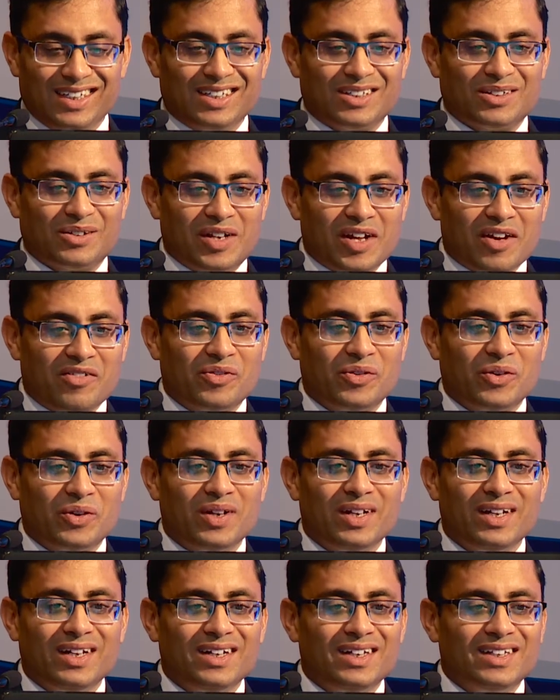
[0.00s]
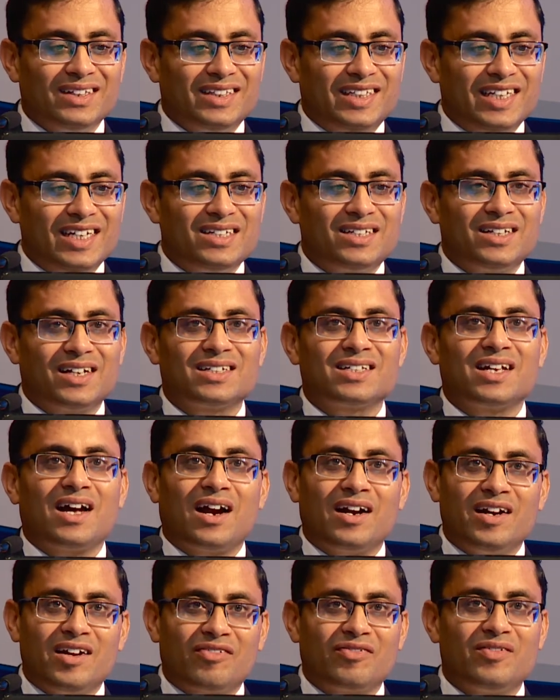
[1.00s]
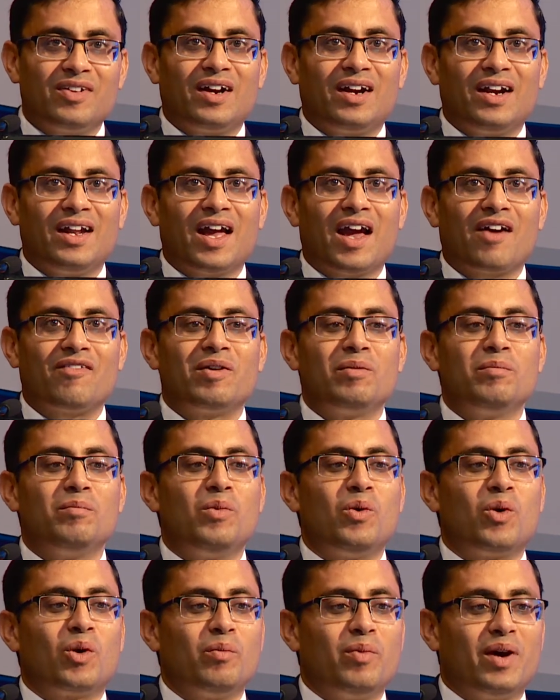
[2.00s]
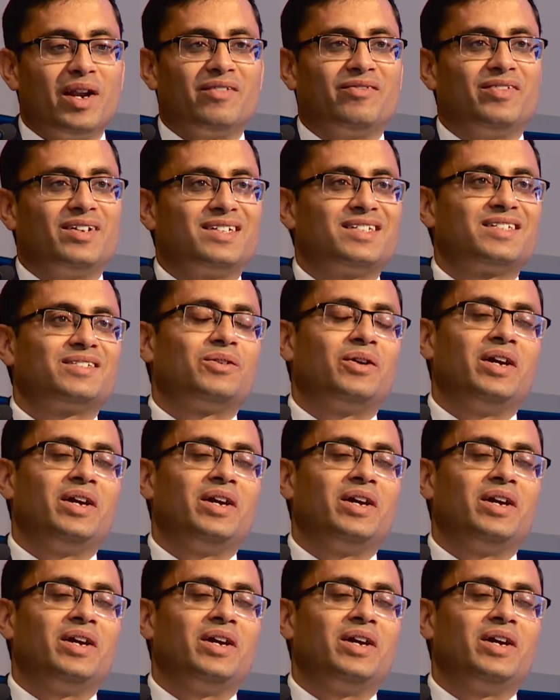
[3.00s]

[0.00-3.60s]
So therefore these drugs are definitely having more benefits. So